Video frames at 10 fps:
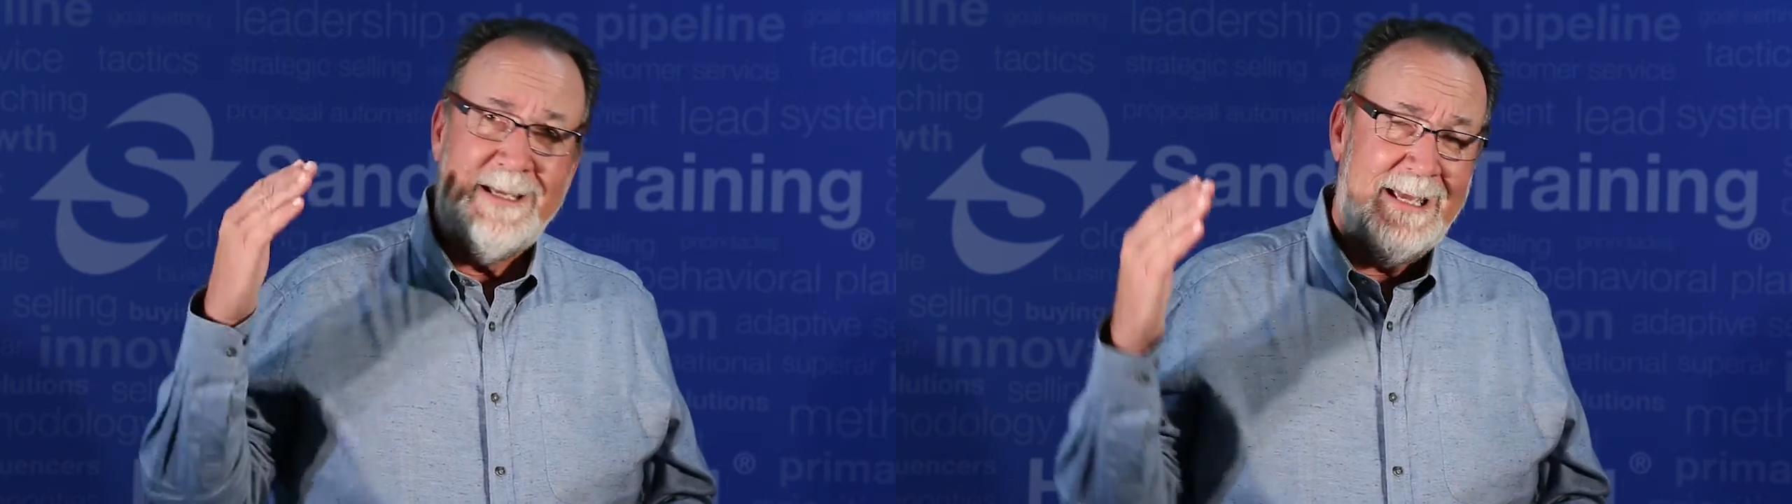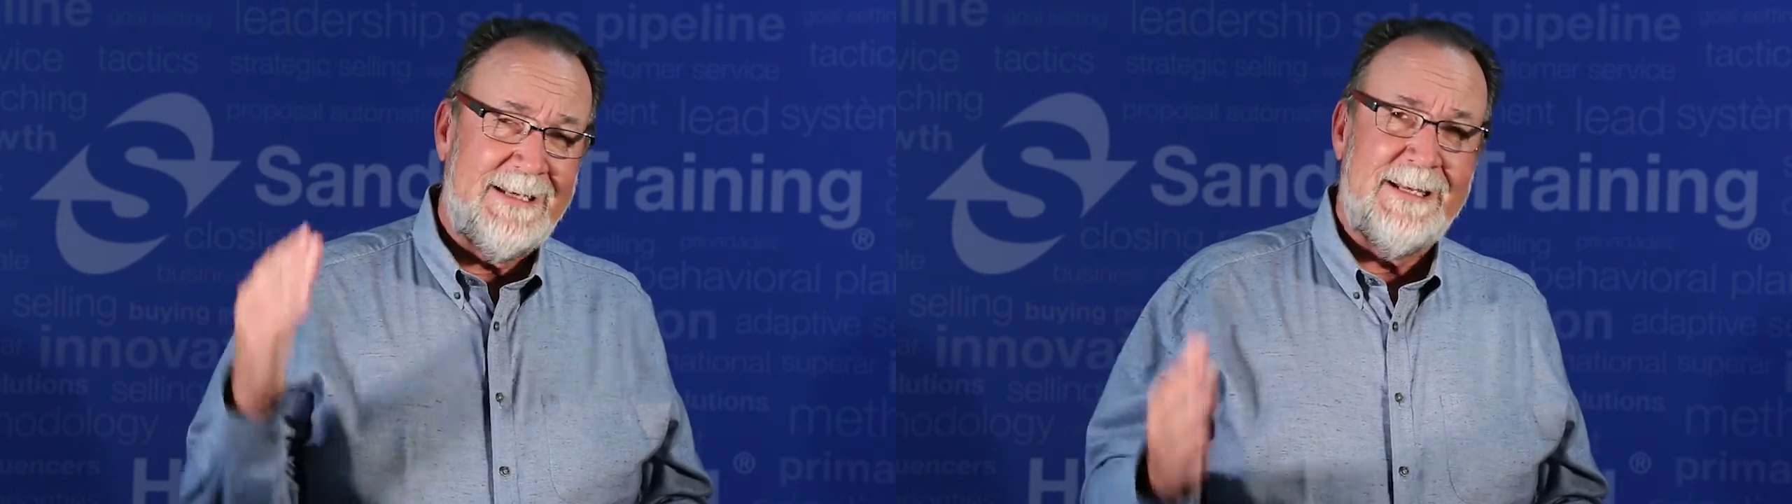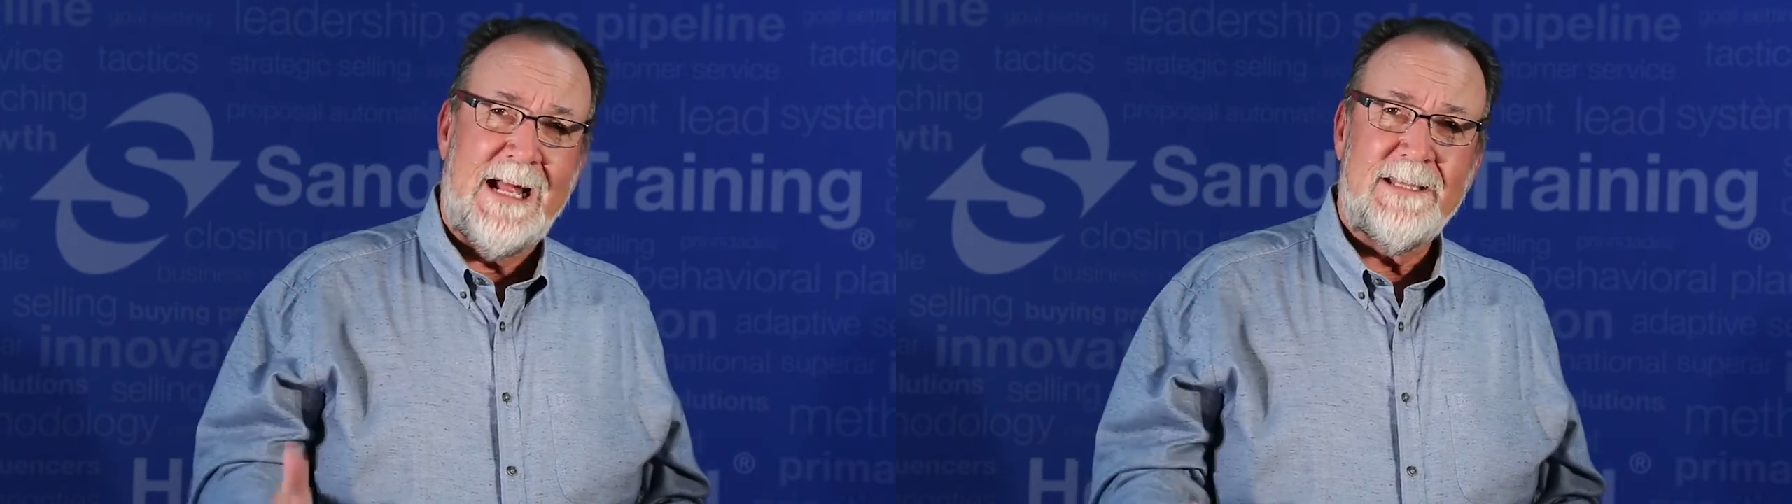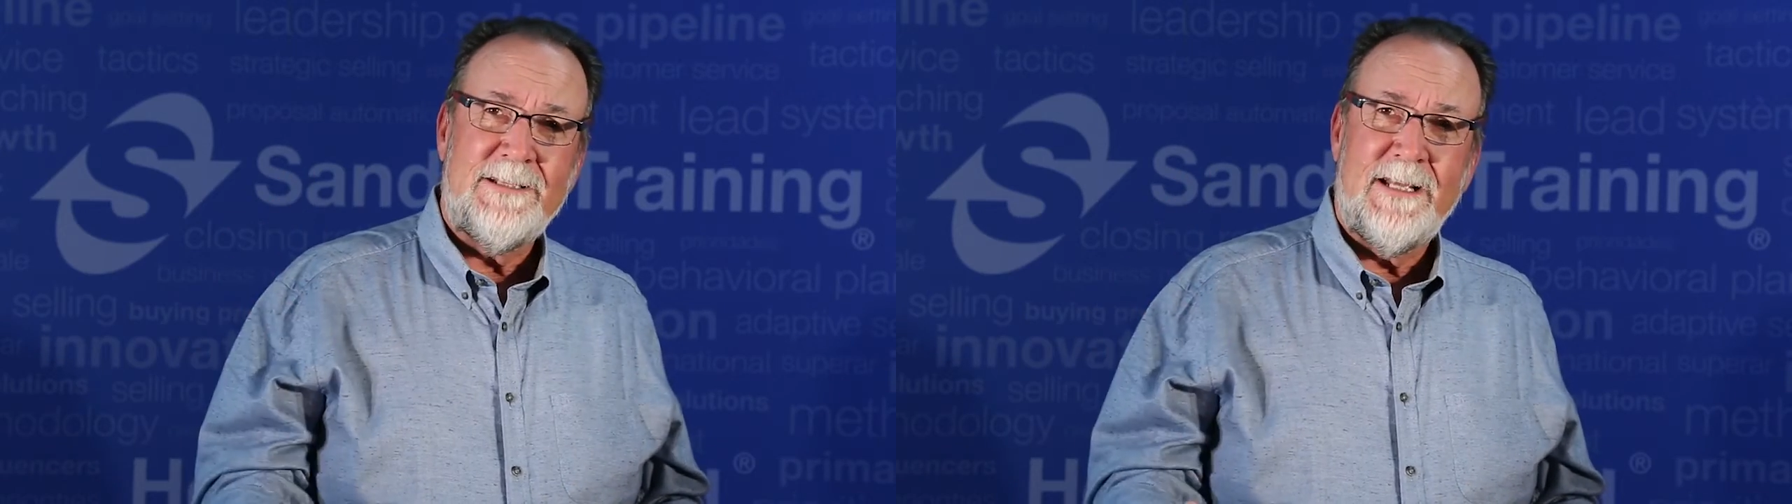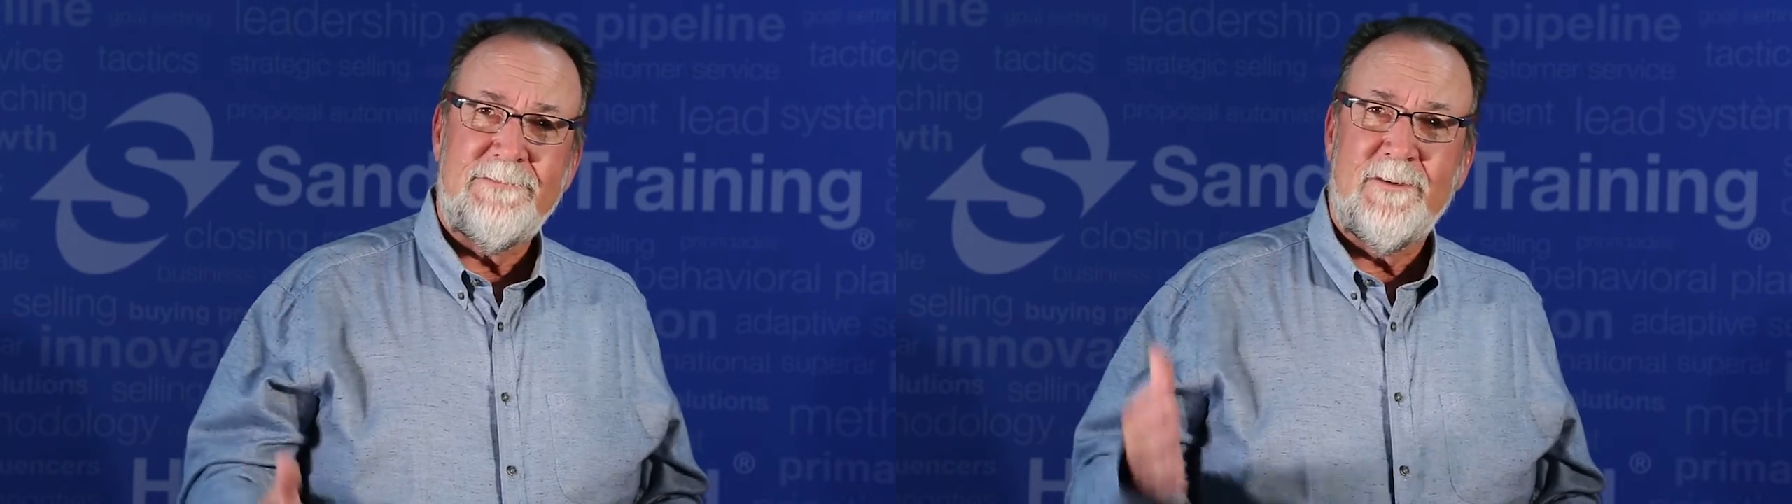and dialing
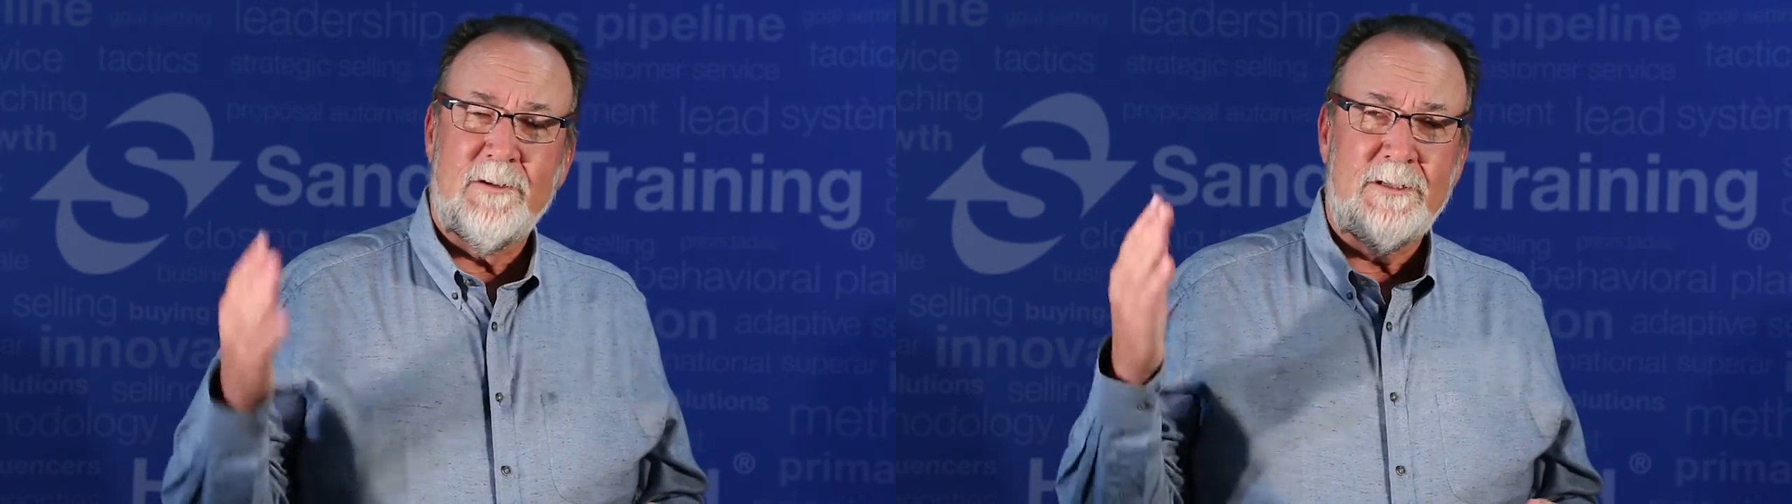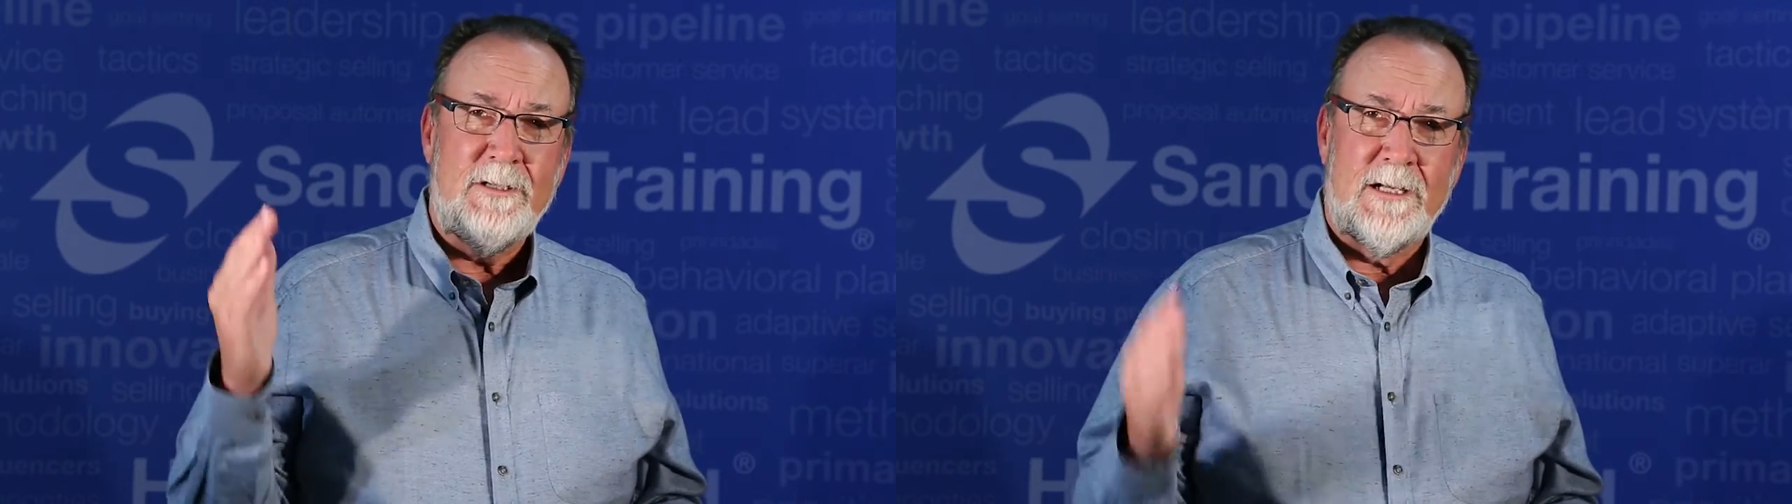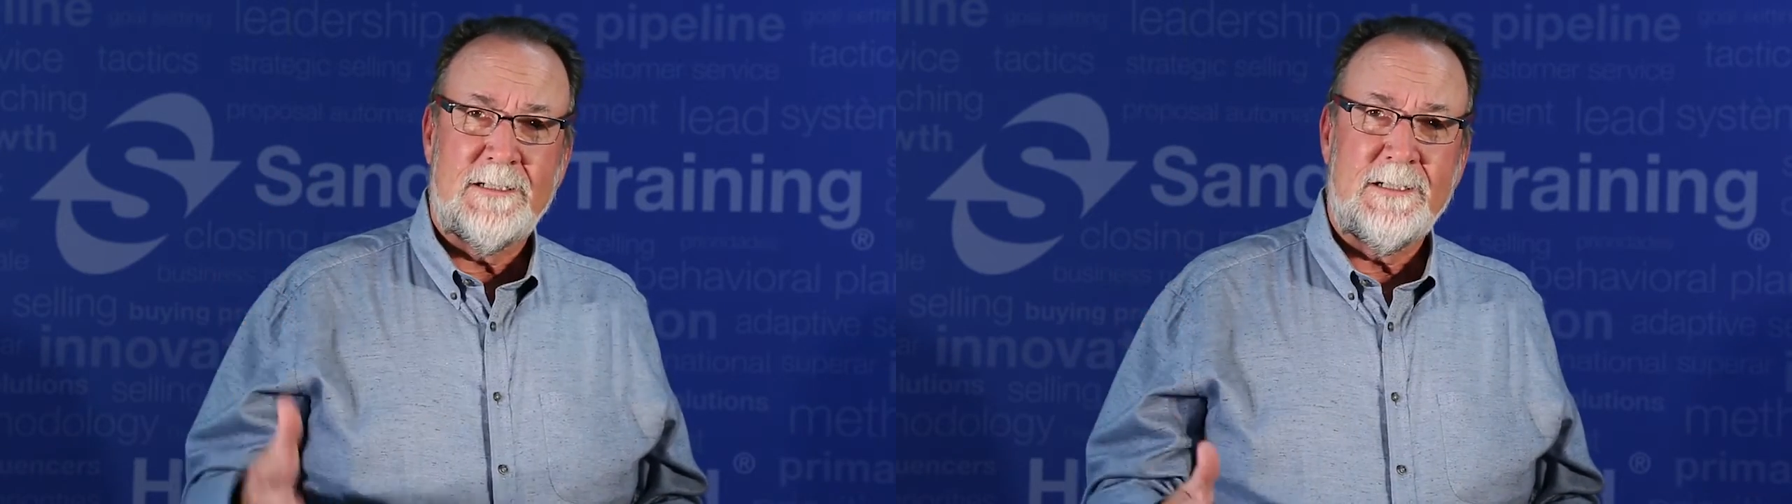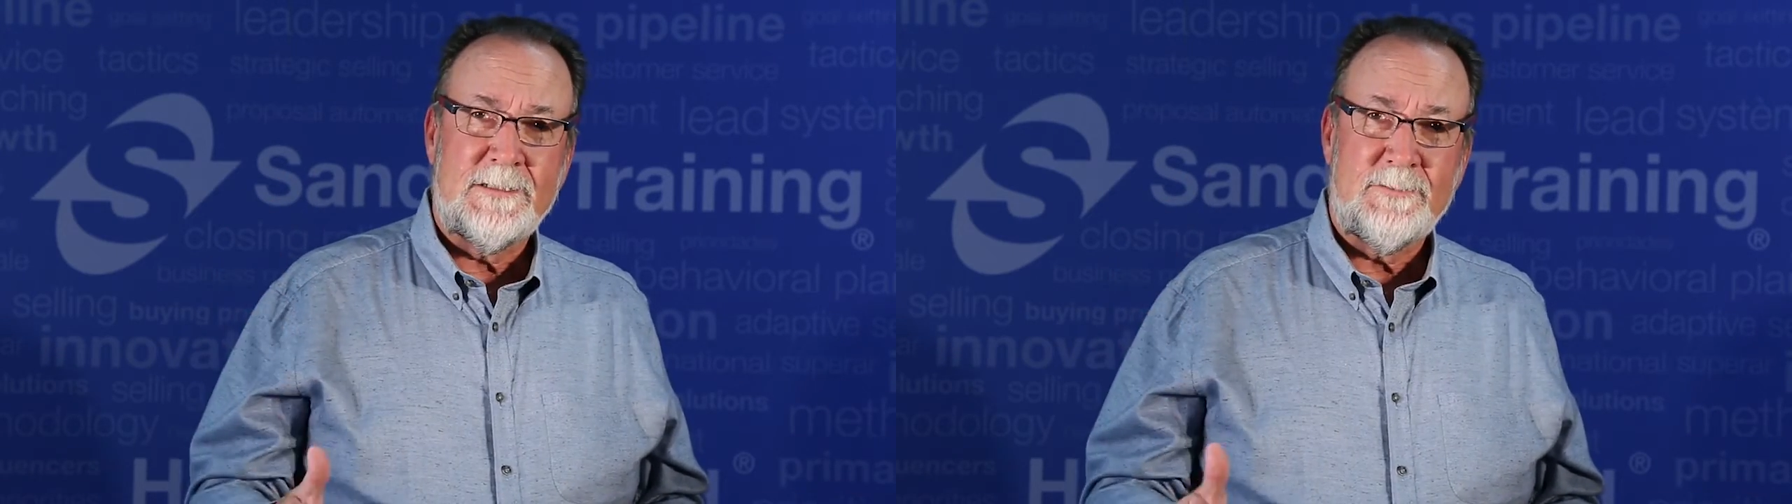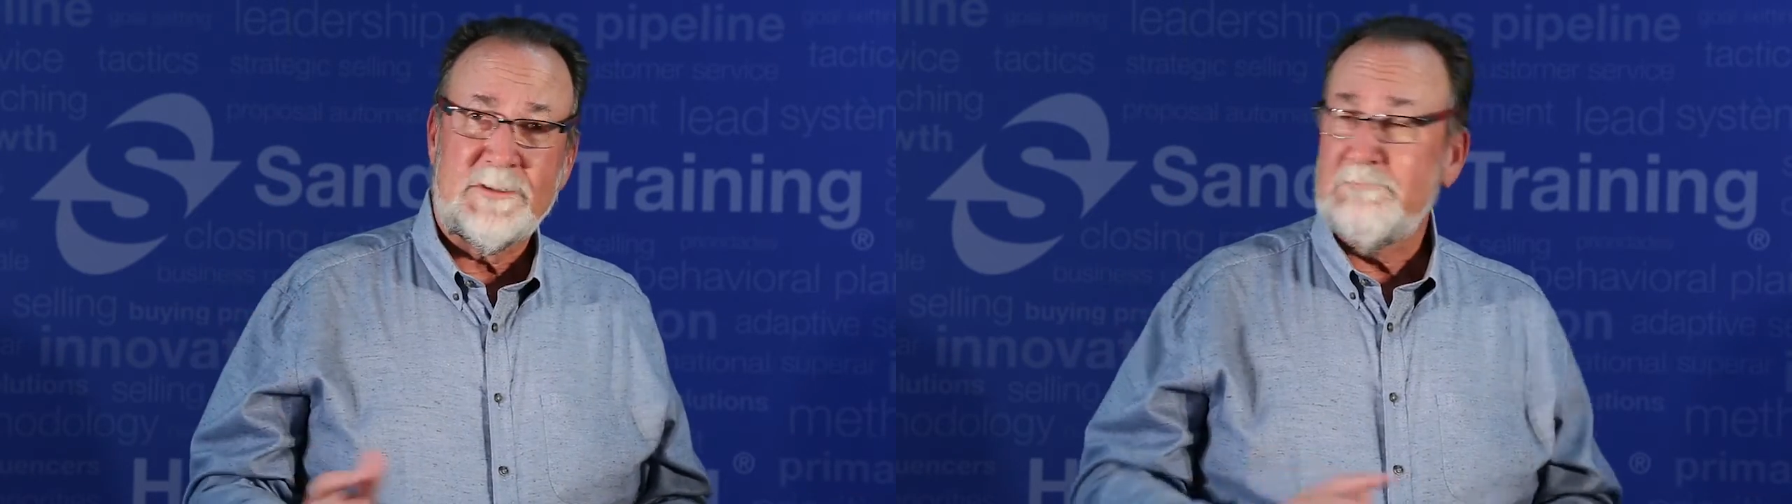that phone and talking to
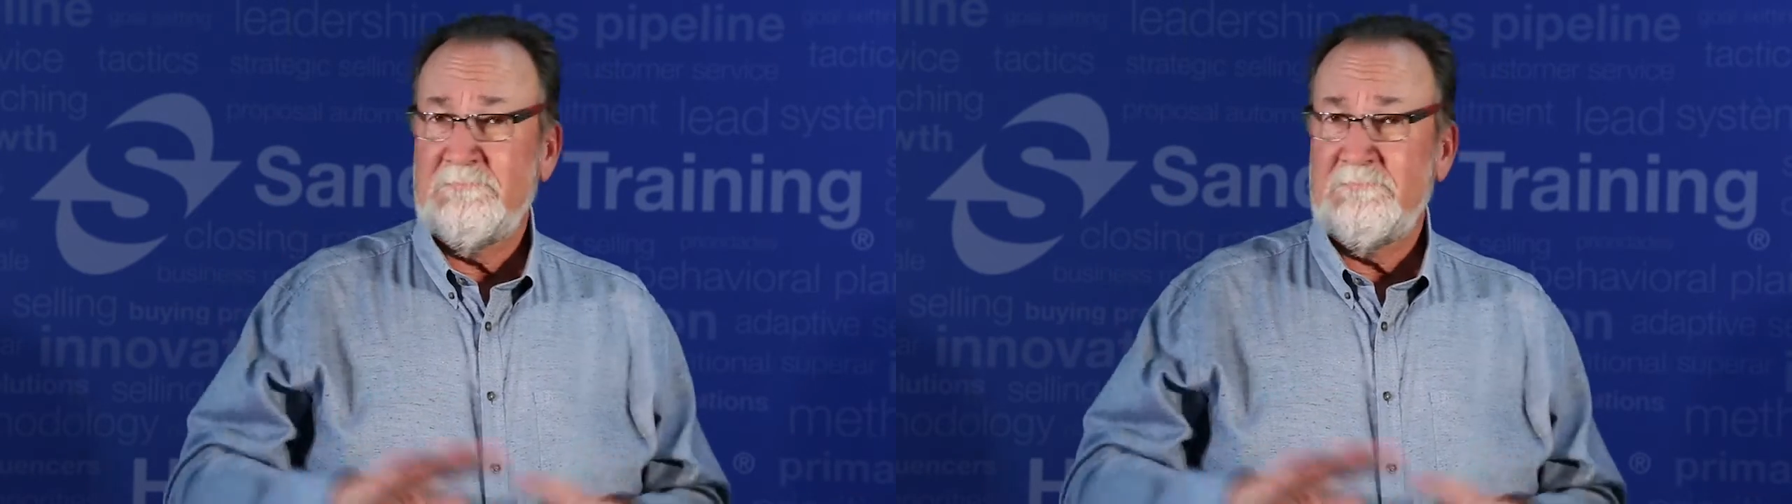customers.